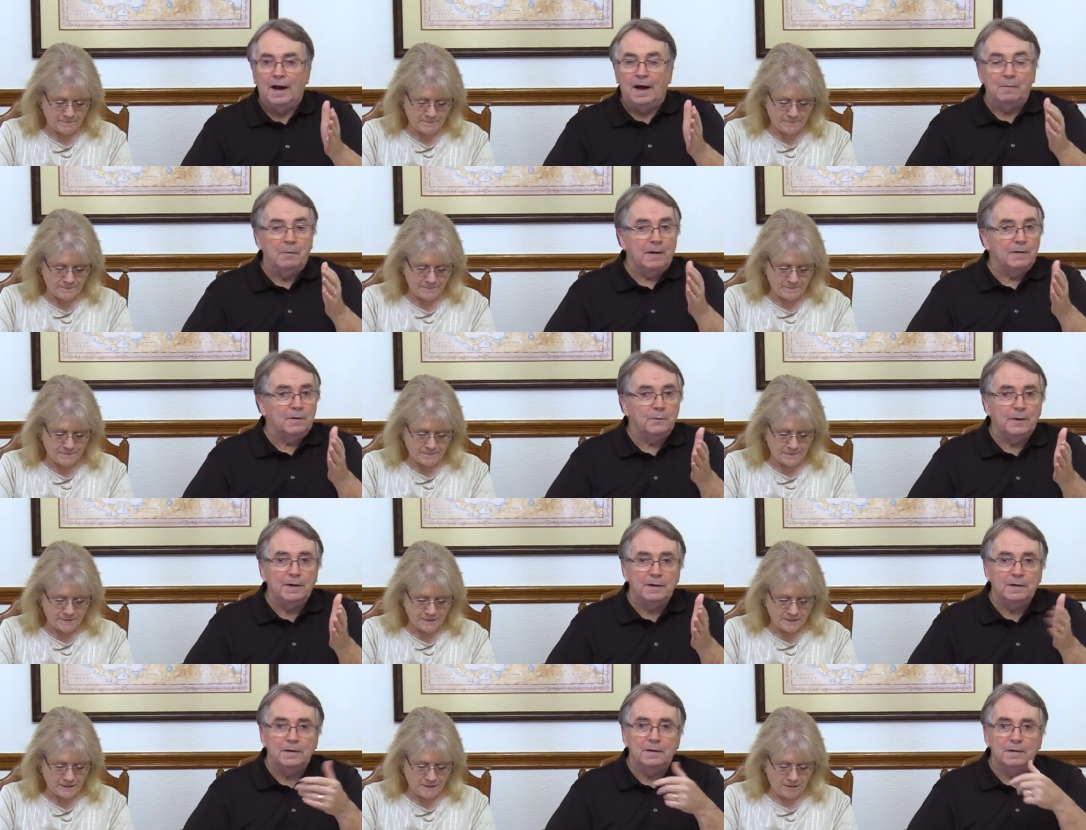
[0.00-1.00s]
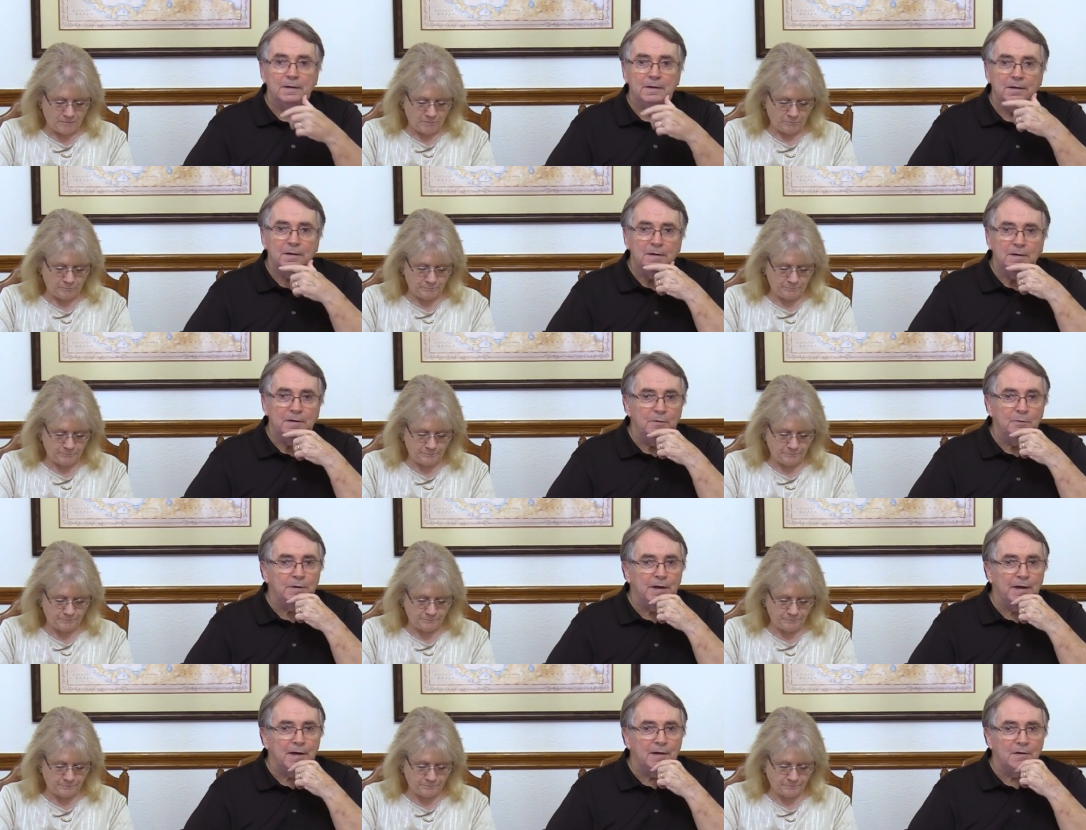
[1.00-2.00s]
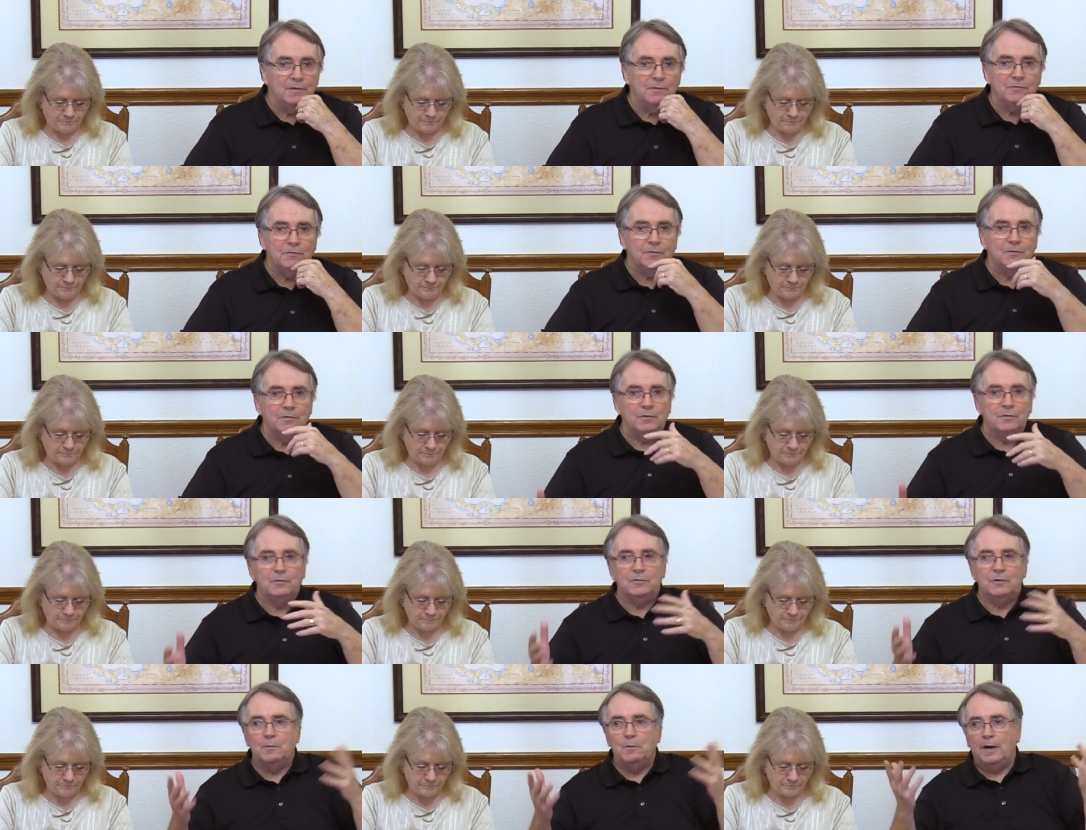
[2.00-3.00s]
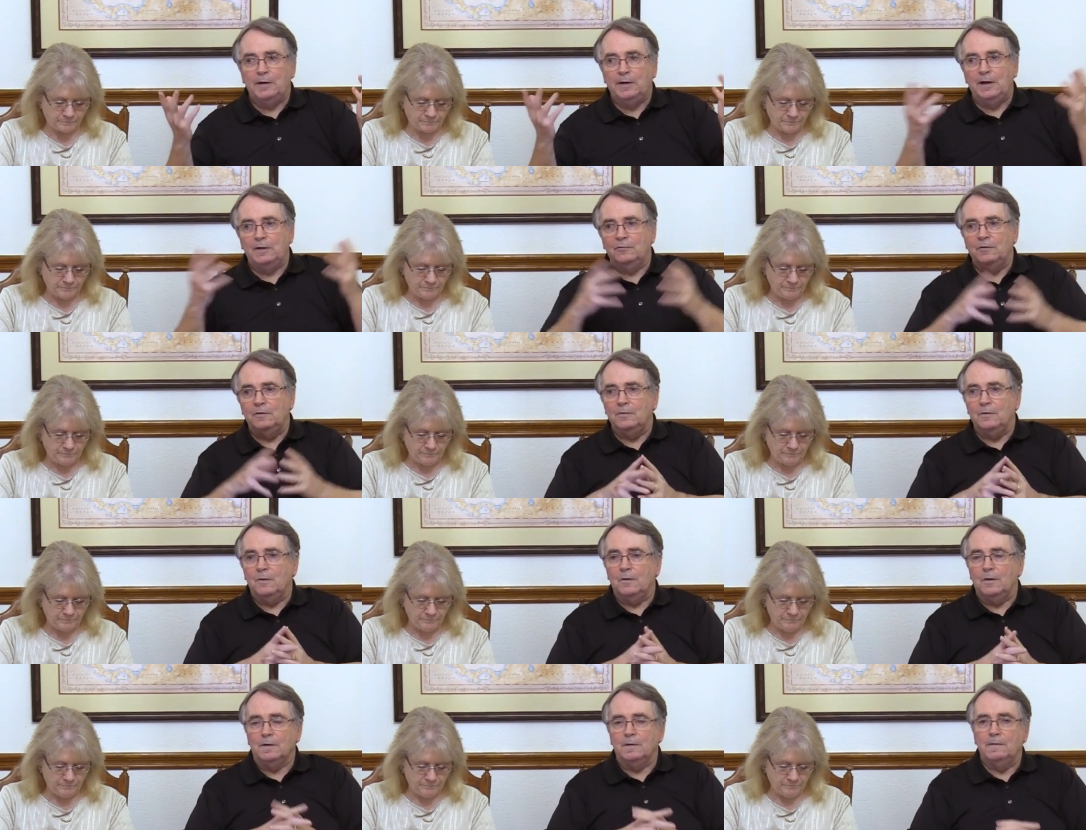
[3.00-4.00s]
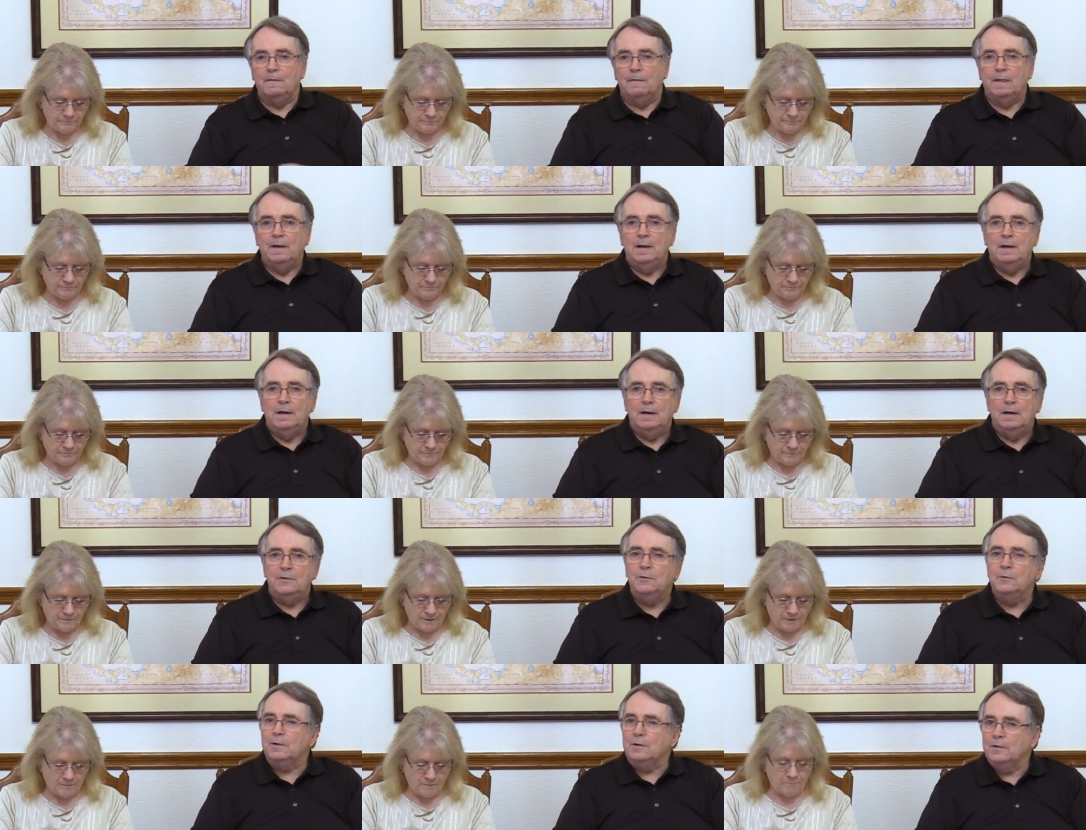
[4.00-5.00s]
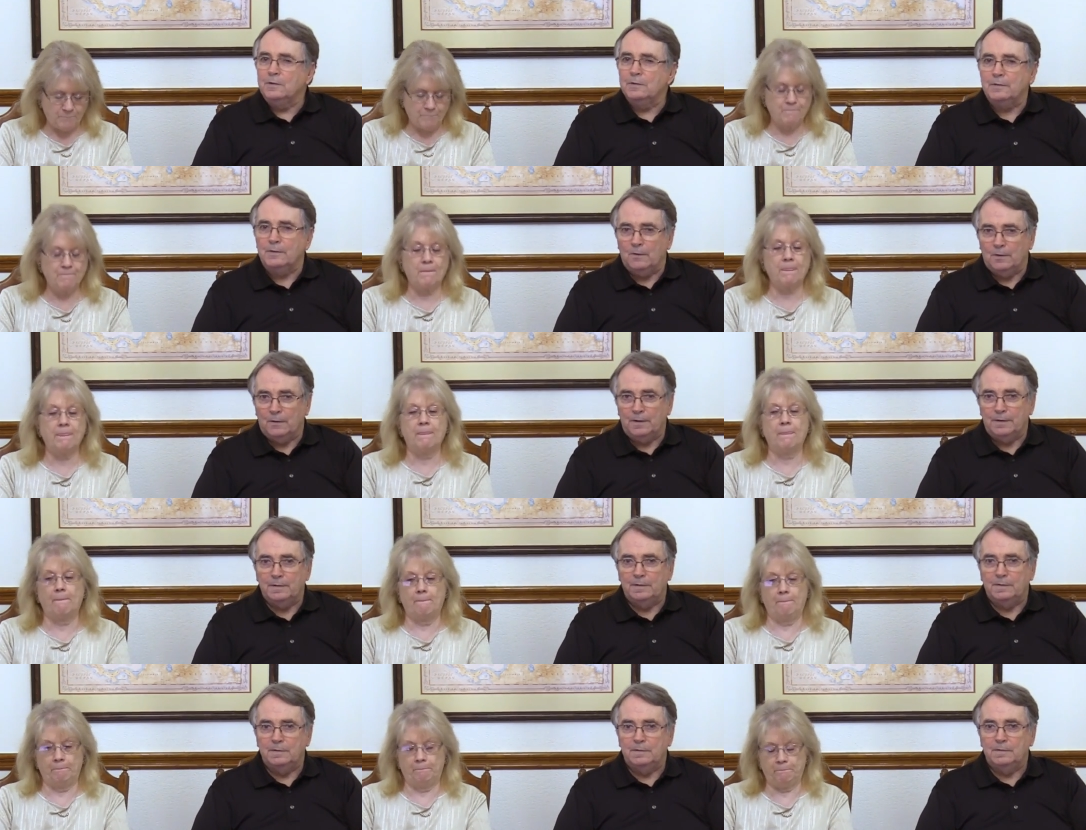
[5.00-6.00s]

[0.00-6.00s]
Speaker 1: and by the way you can't you, see, you can say well i can't see their heart you can hear their heart